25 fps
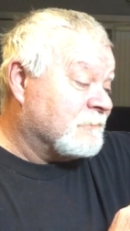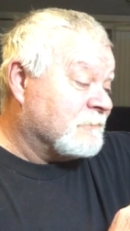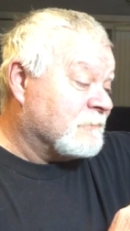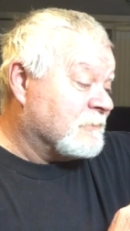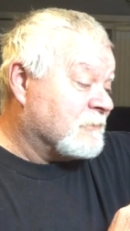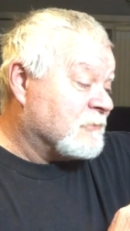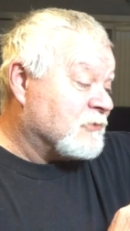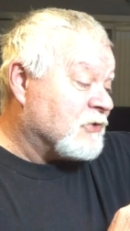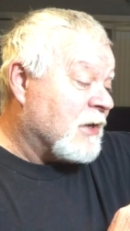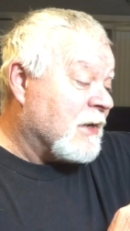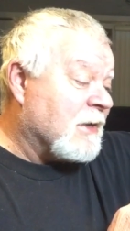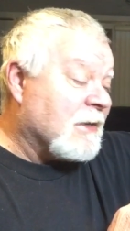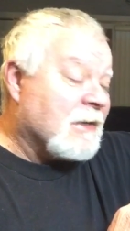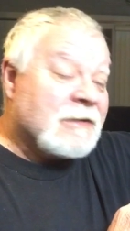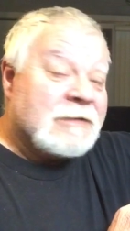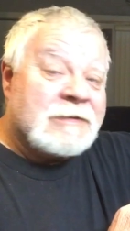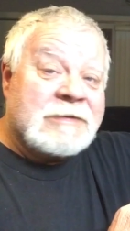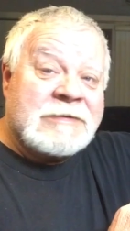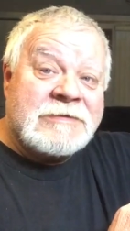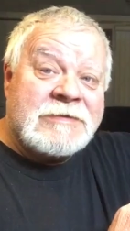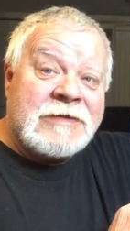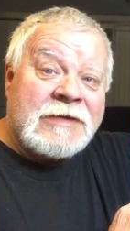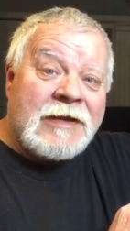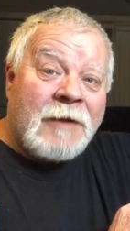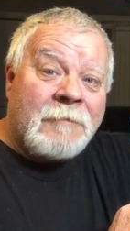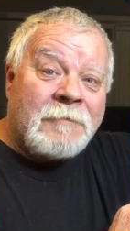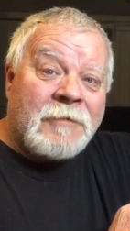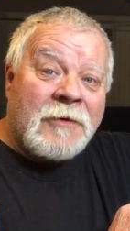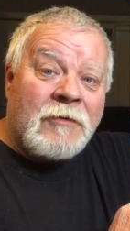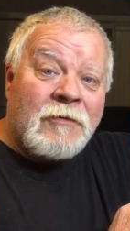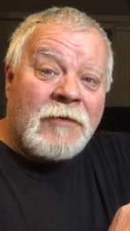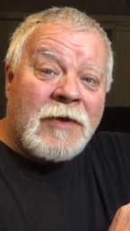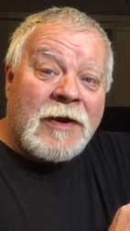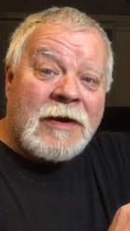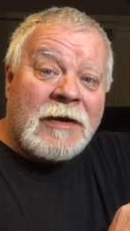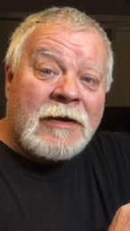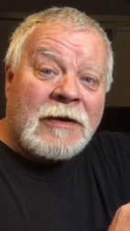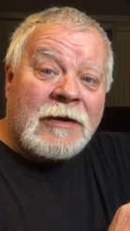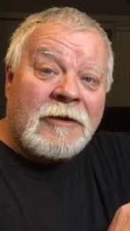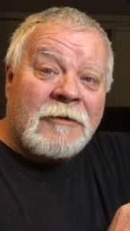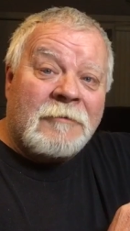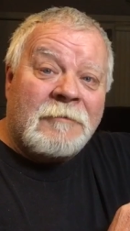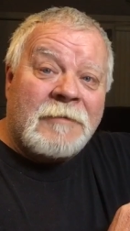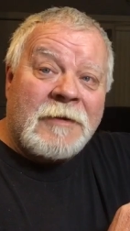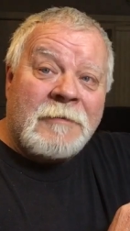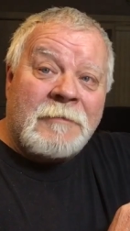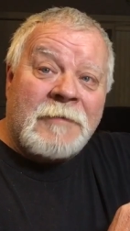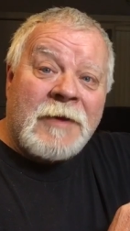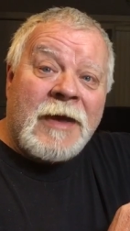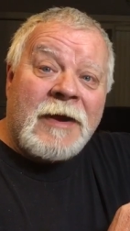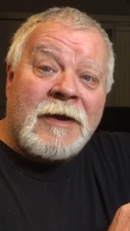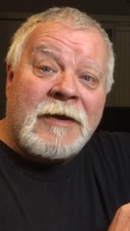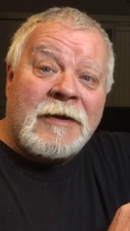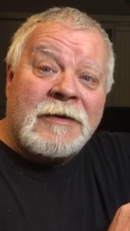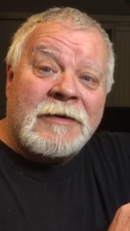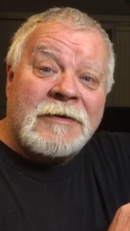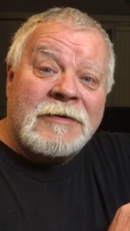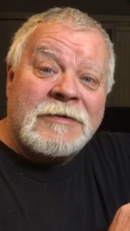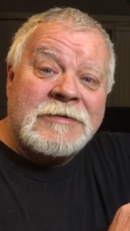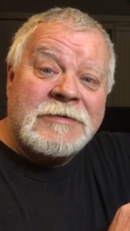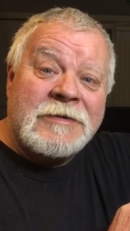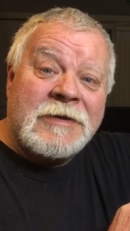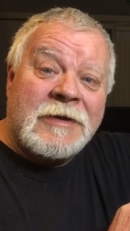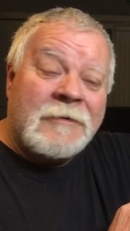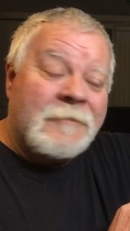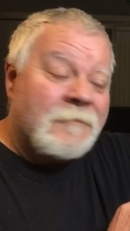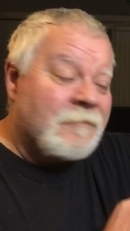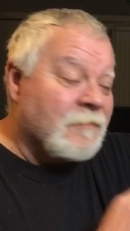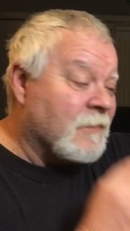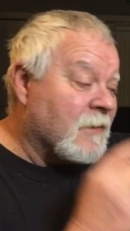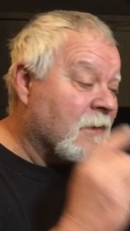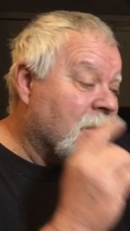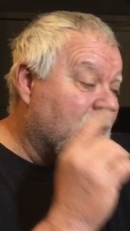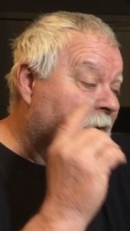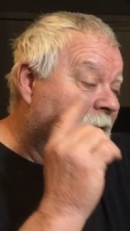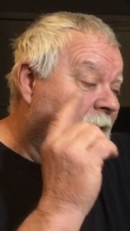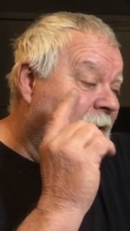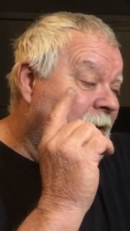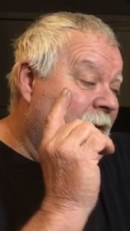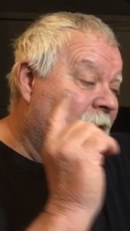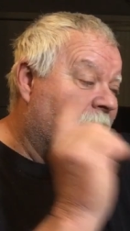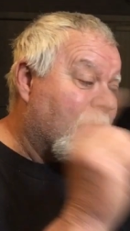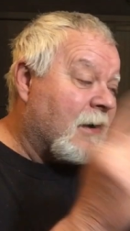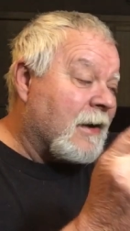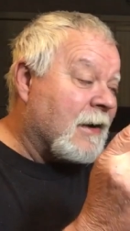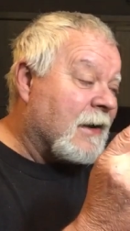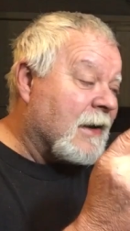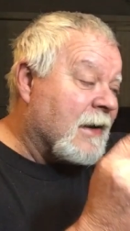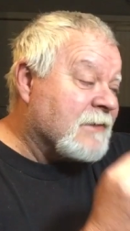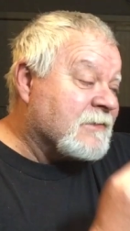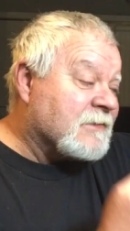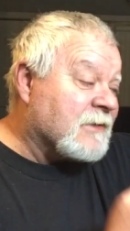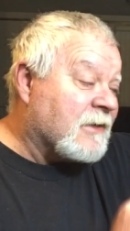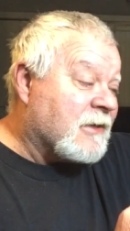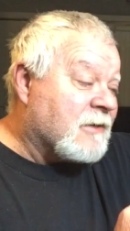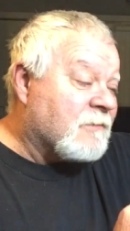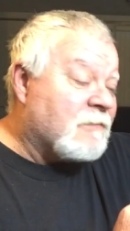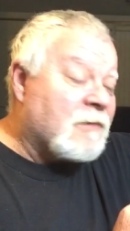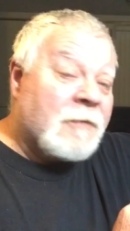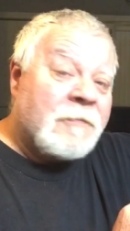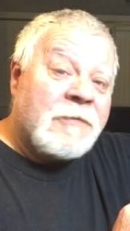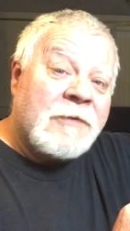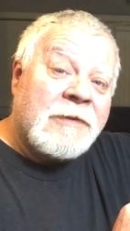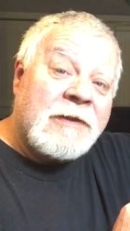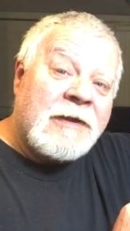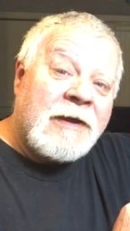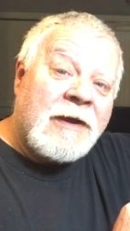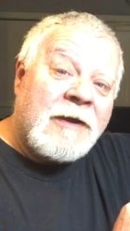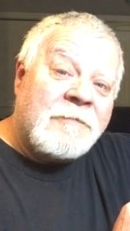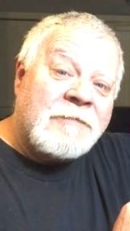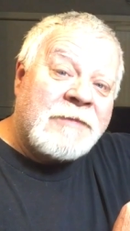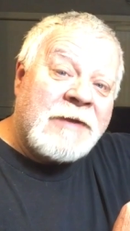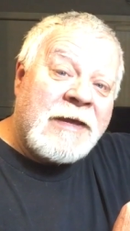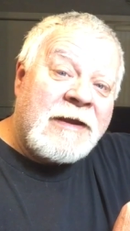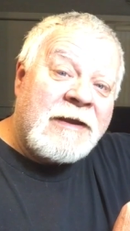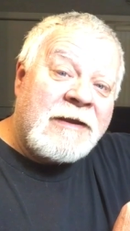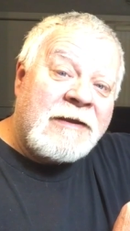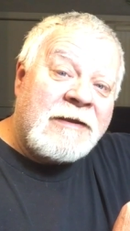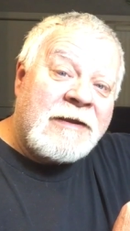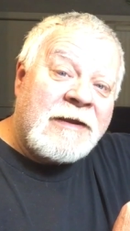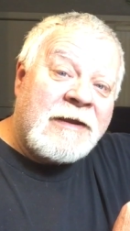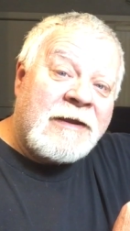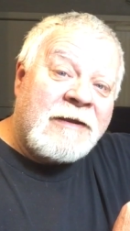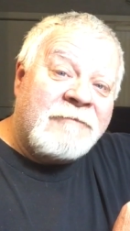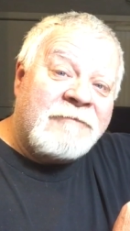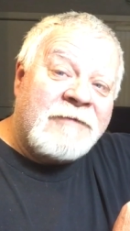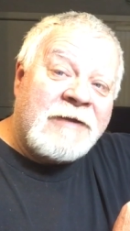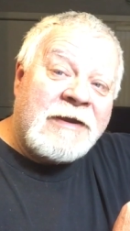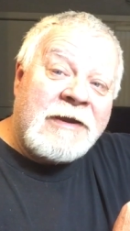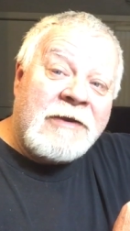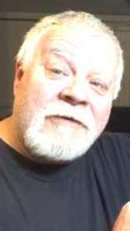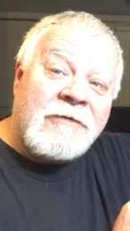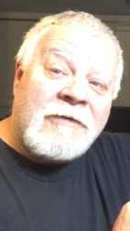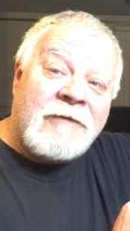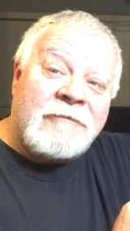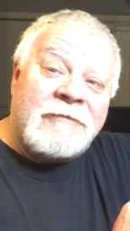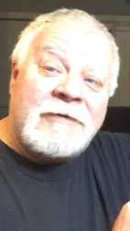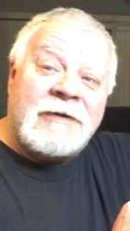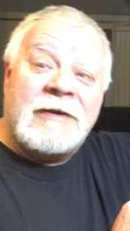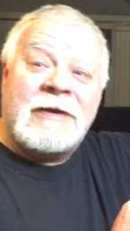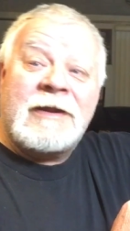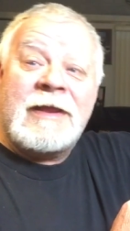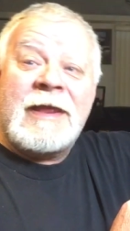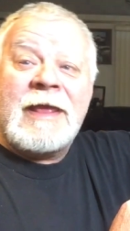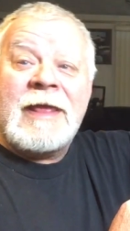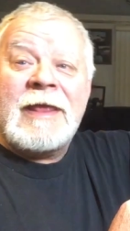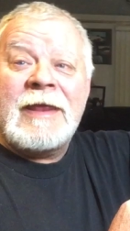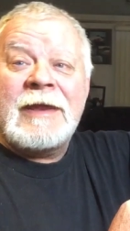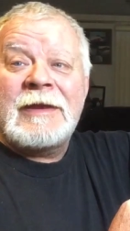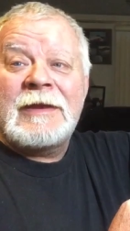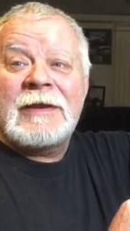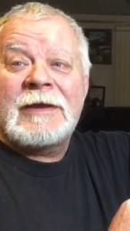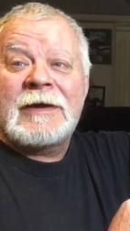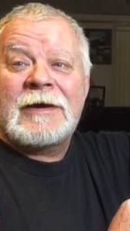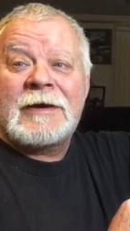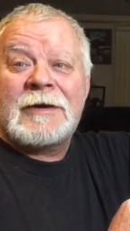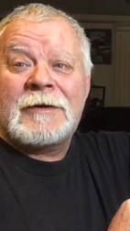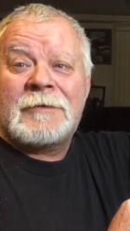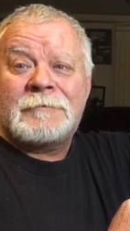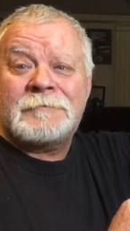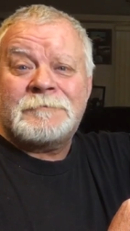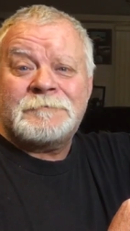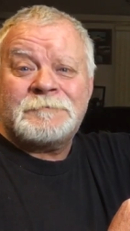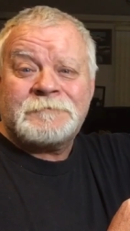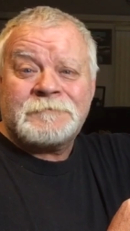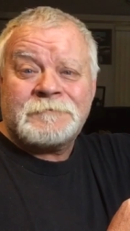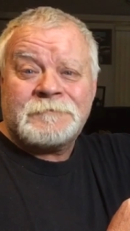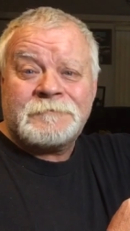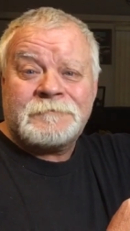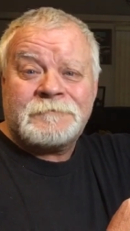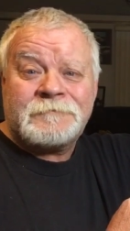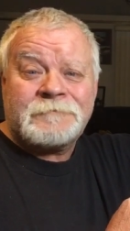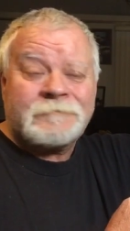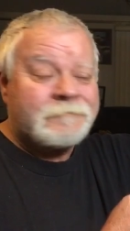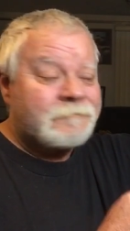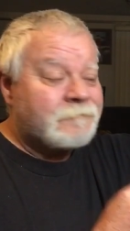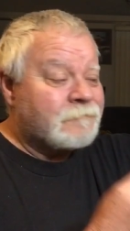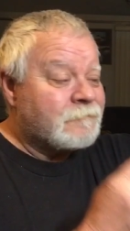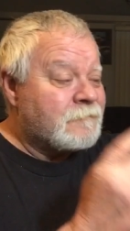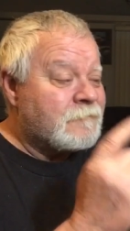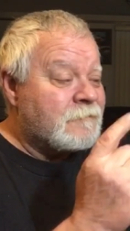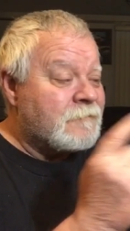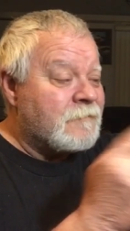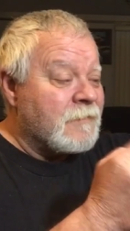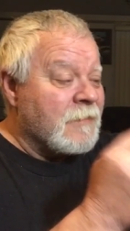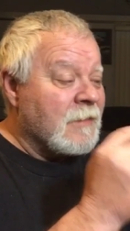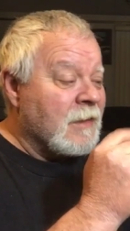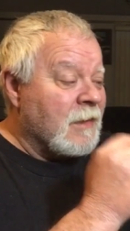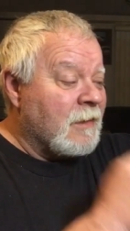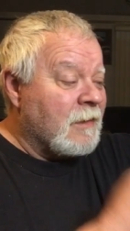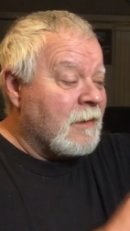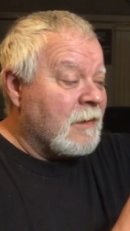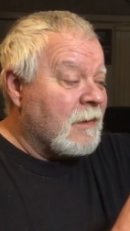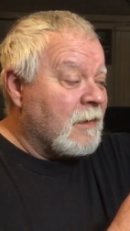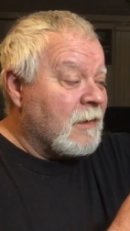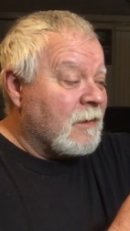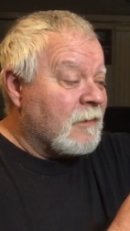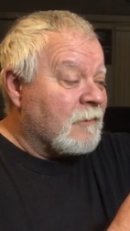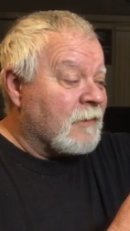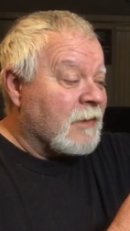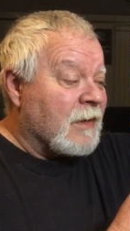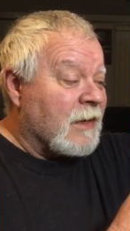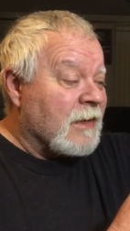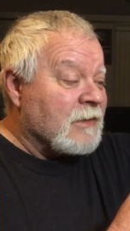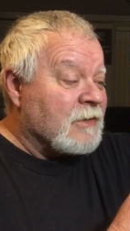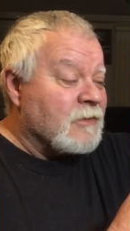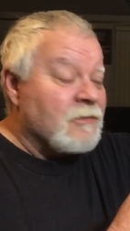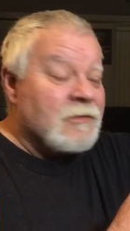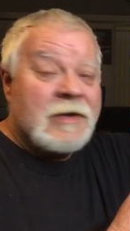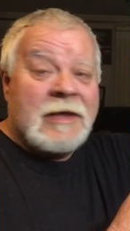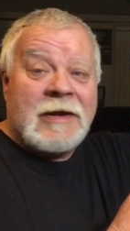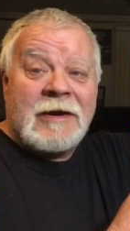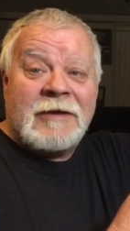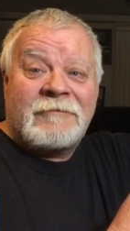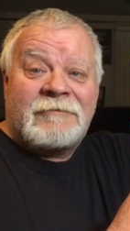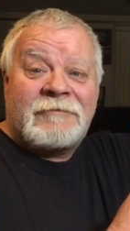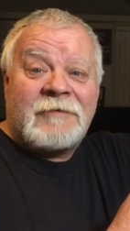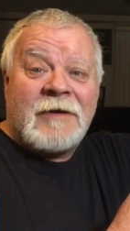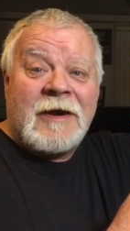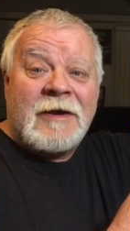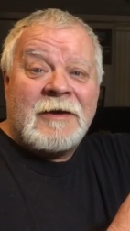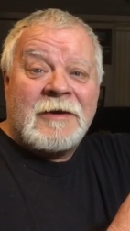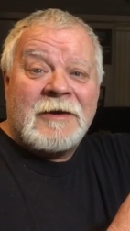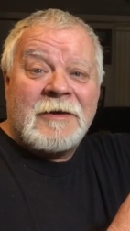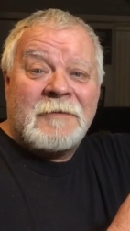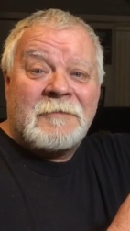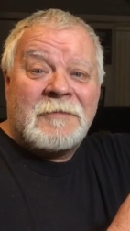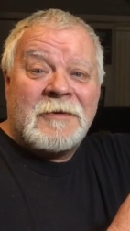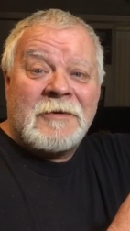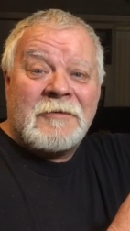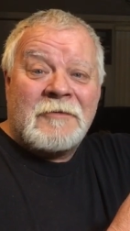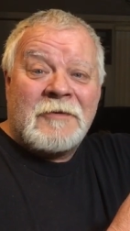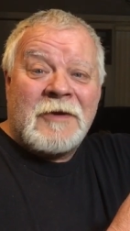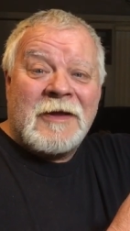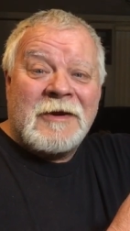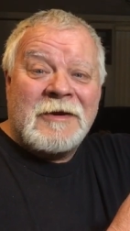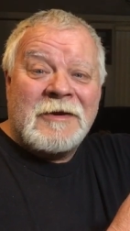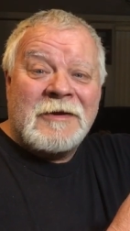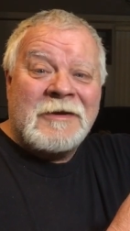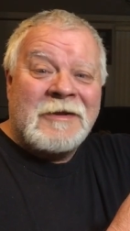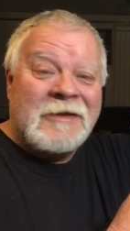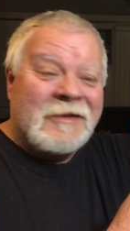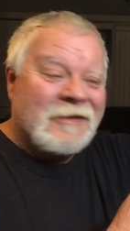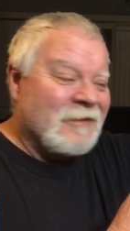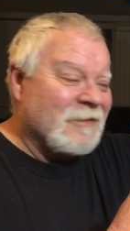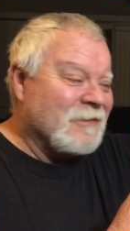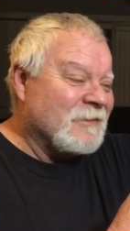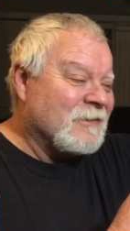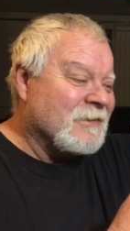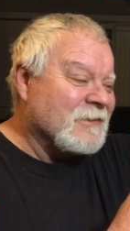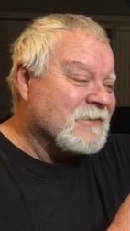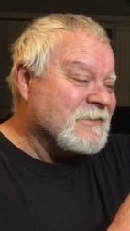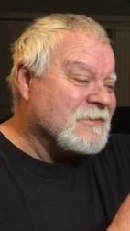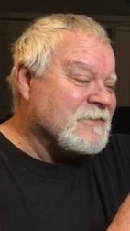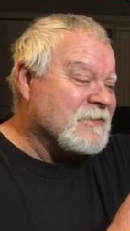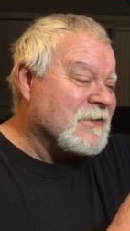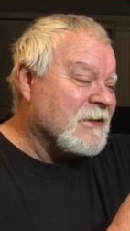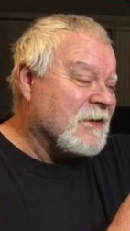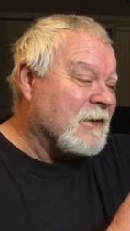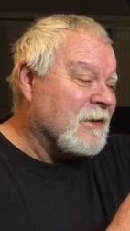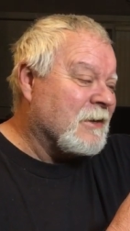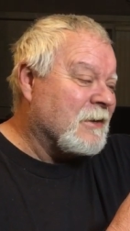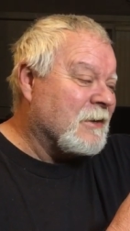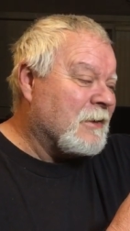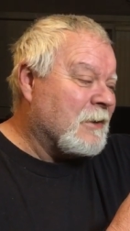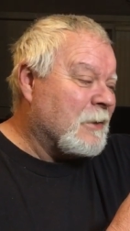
try to get this thing up and running a little bit better. So, all right, guys, I'll come up with an updated uh, video of it, and um, when I do get it fired up and running because uh,